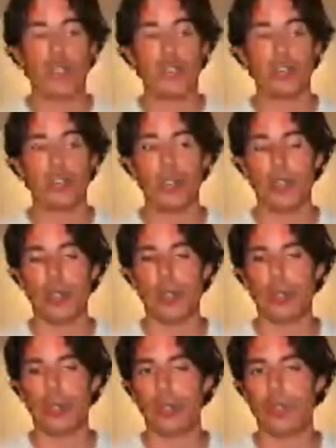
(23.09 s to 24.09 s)

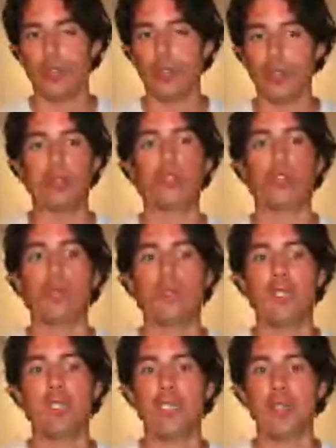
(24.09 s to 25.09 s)
so you could
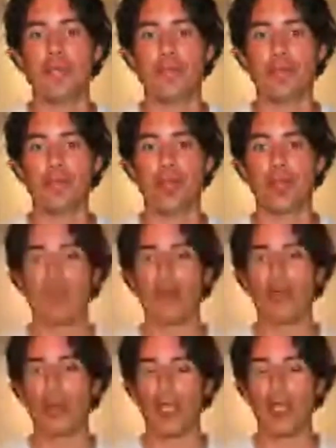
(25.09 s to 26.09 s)
be
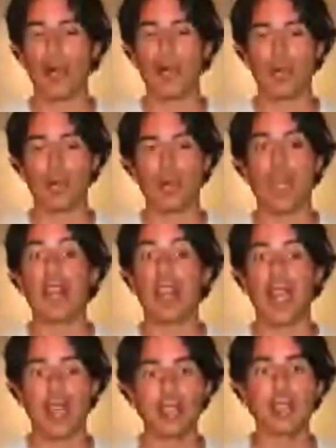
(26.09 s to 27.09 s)
um,
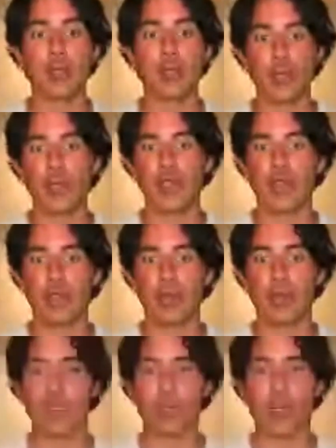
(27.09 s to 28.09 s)
aligned with
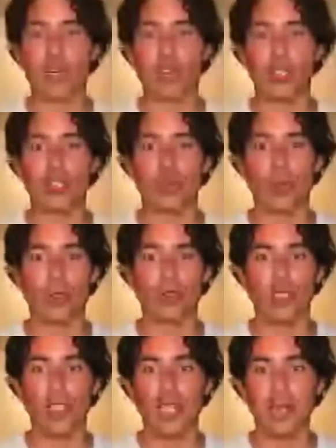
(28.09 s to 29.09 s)
what we are going to
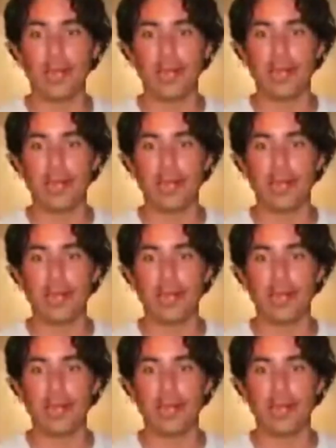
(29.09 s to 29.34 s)
work today.